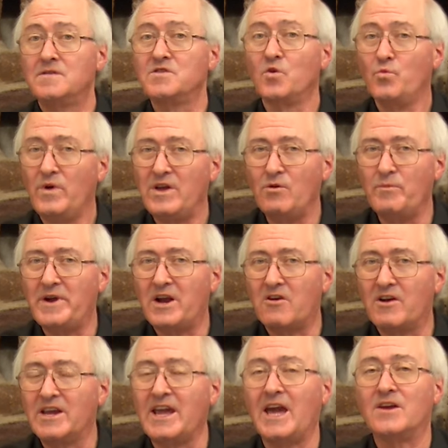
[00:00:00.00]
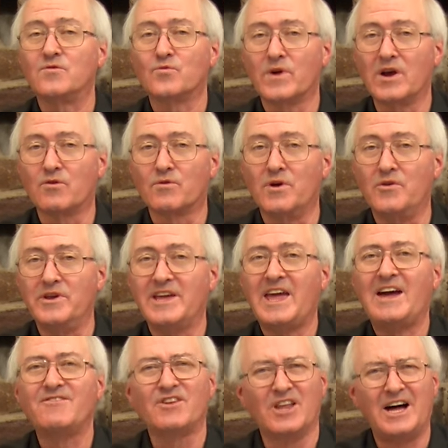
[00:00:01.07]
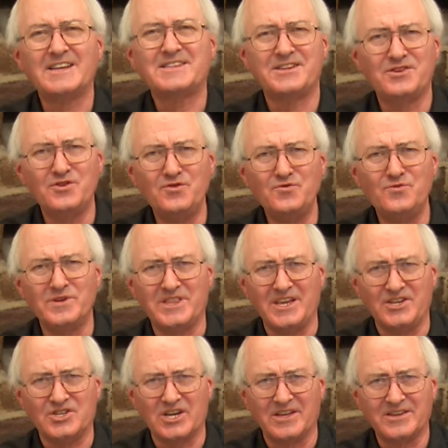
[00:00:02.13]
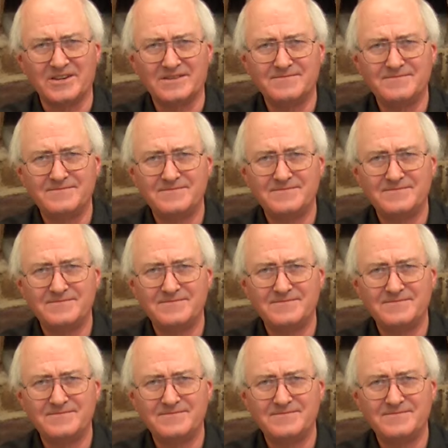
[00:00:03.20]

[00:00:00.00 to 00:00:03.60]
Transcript: The wheel bearing and railroading have a lot to do with each other.